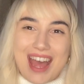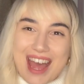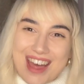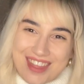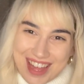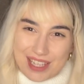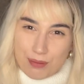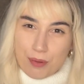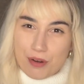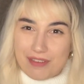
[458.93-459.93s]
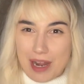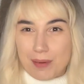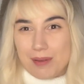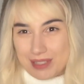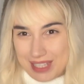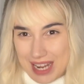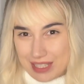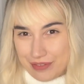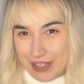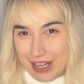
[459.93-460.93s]
And that's where we'll wrap up
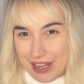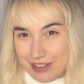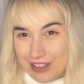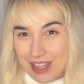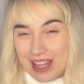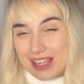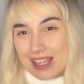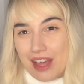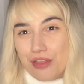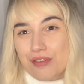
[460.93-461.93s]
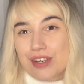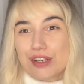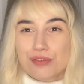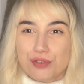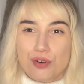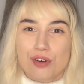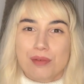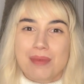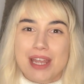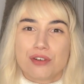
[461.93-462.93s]
today's video. Catherine of
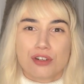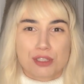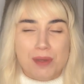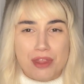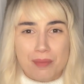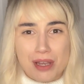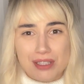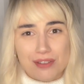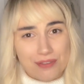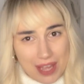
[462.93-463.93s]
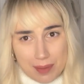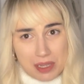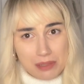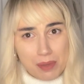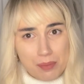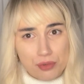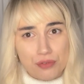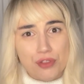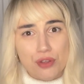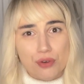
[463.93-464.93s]
York may not be the most famous member
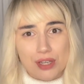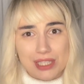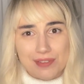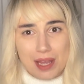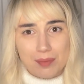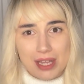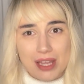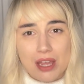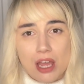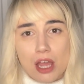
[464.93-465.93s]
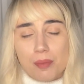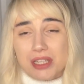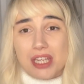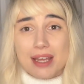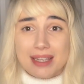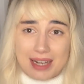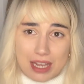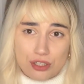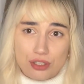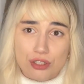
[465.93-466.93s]
of the Yorkist family, but her
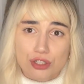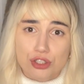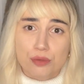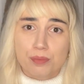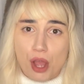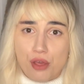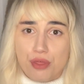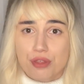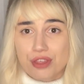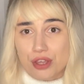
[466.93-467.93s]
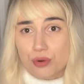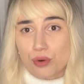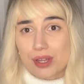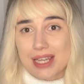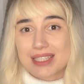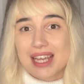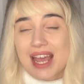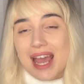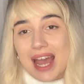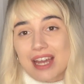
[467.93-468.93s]
connections to both the Yorkist
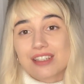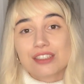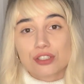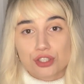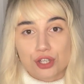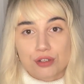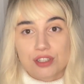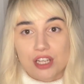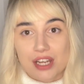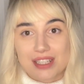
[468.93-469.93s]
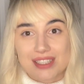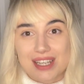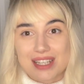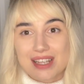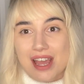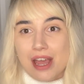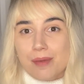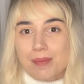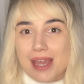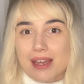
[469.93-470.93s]
and Tudor dynasties
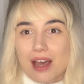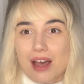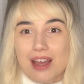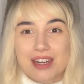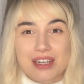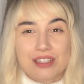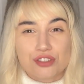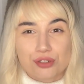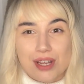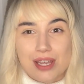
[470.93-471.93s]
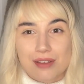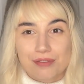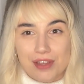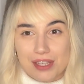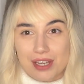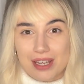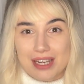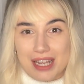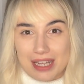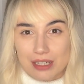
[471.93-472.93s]
make her an intriguing figure
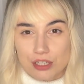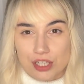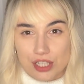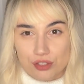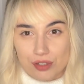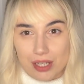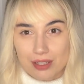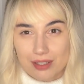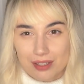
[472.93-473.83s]
in English history.